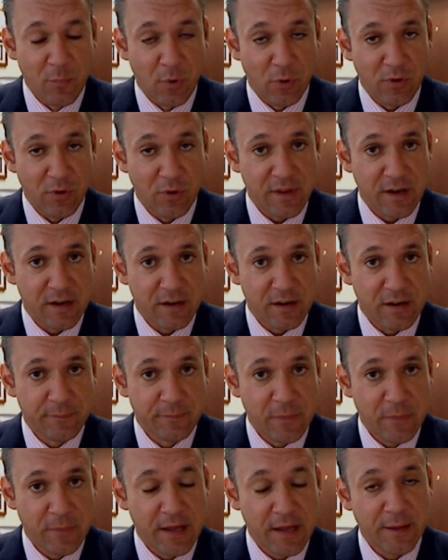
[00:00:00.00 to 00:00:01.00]
more there.
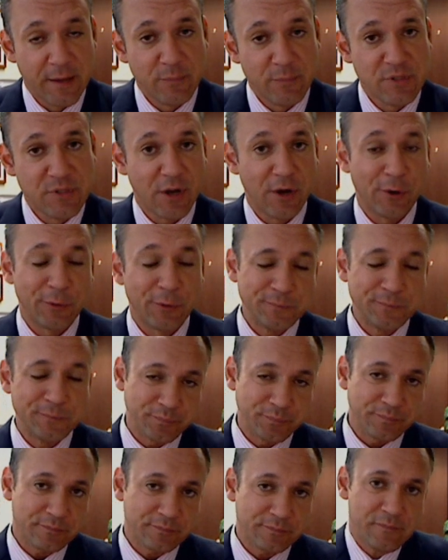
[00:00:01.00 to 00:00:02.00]
So
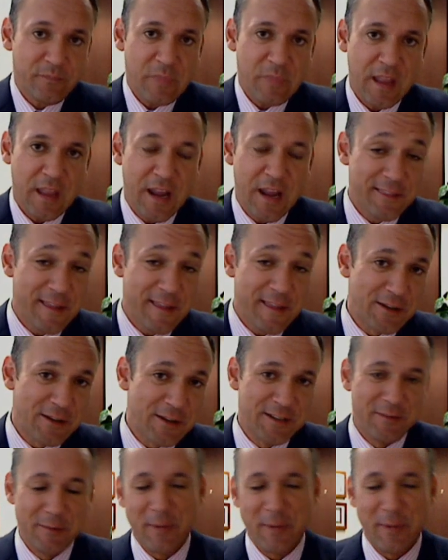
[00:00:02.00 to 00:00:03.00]

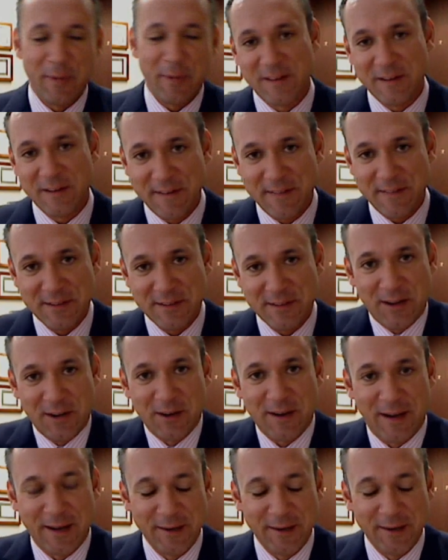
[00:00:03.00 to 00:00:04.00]
$8,000 if you bought a
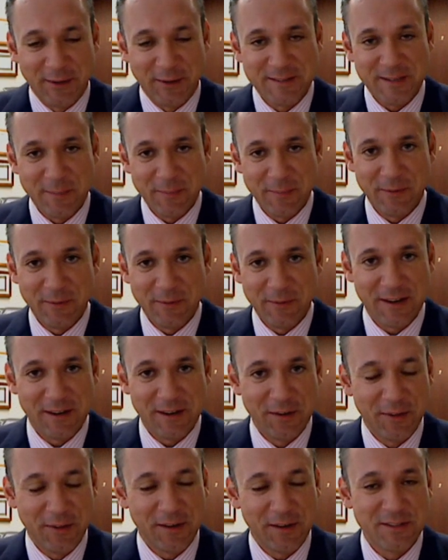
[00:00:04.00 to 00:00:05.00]
$75,000 condo or something, which I
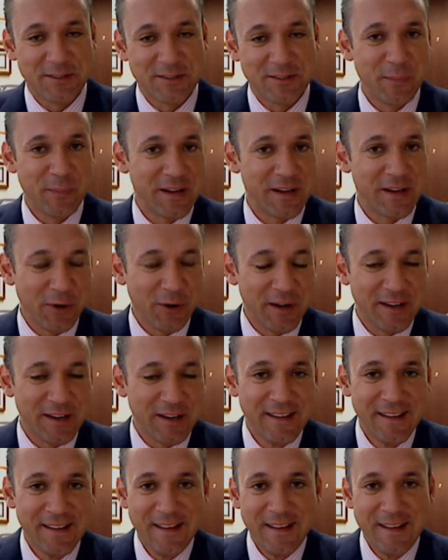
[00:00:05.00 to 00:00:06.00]
don't think there's too many in
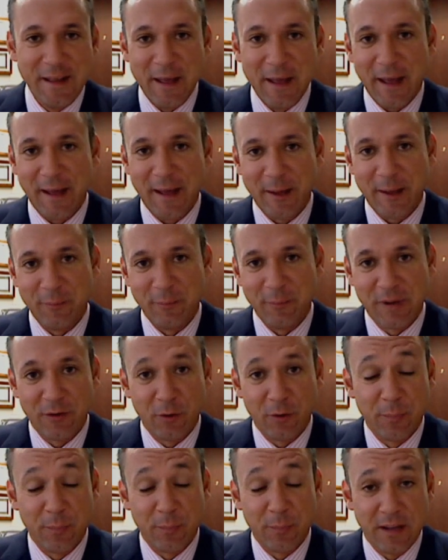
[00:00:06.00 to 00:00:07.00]
Oregon, but it
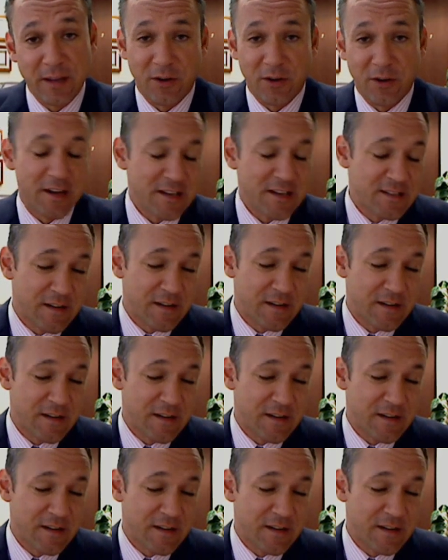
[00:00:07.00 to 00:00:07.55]
would be, you only get